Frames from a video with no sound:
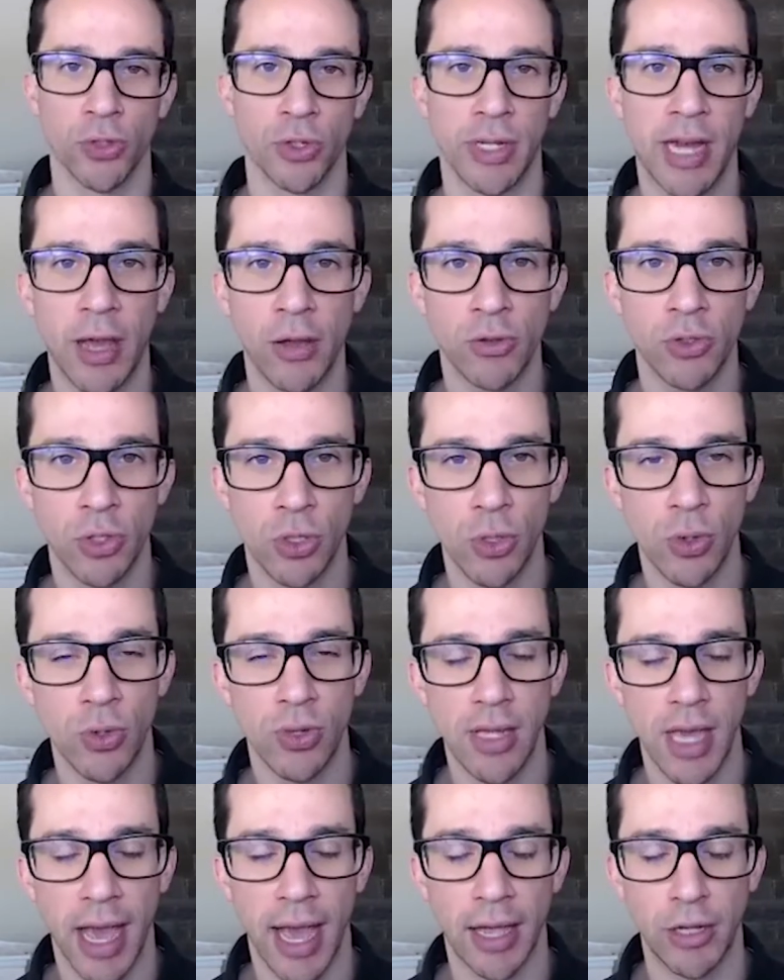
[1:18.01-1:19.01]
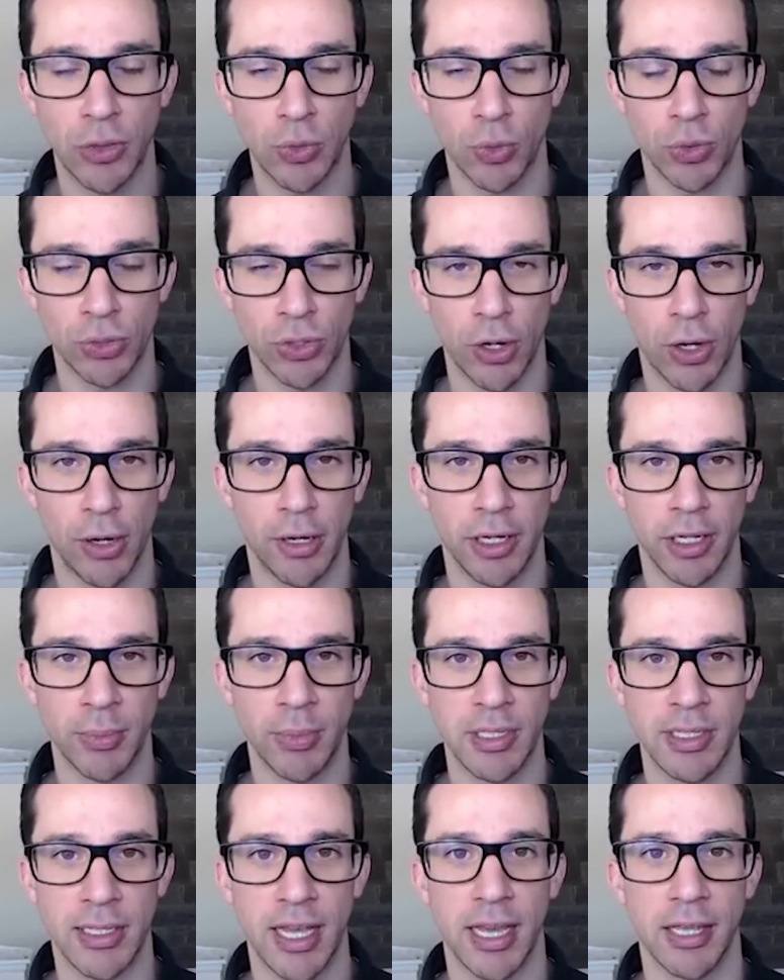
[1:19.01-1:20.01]
So now to the actual targeting
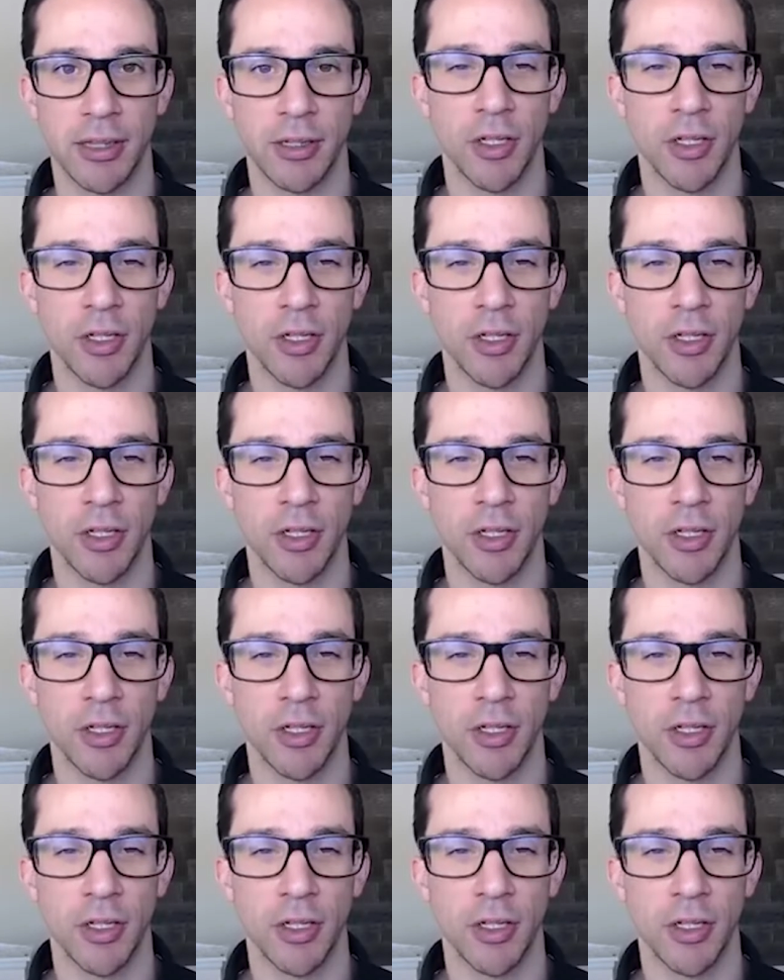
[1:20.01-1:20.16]
mistake.